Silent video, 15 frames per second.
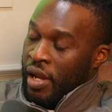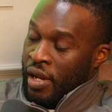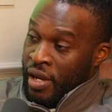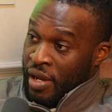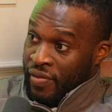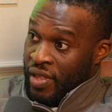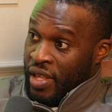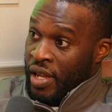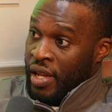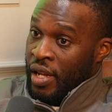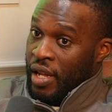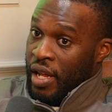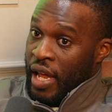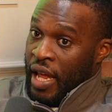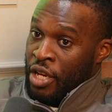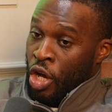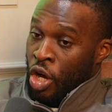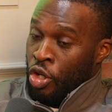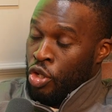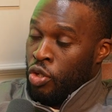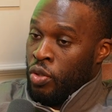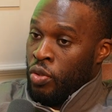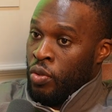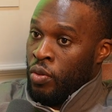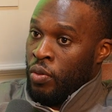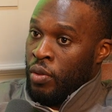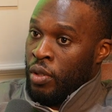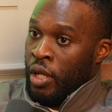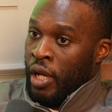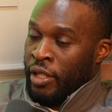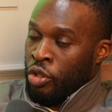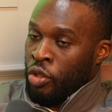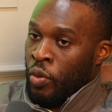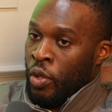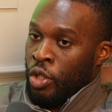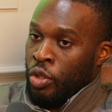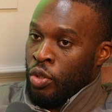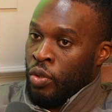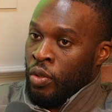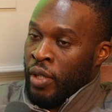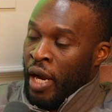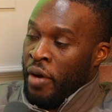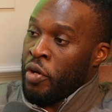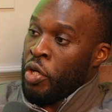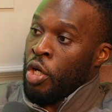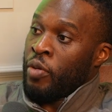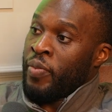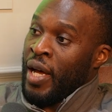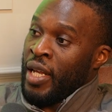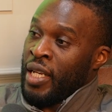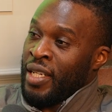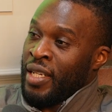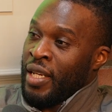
I love that. And are you carrying a notepad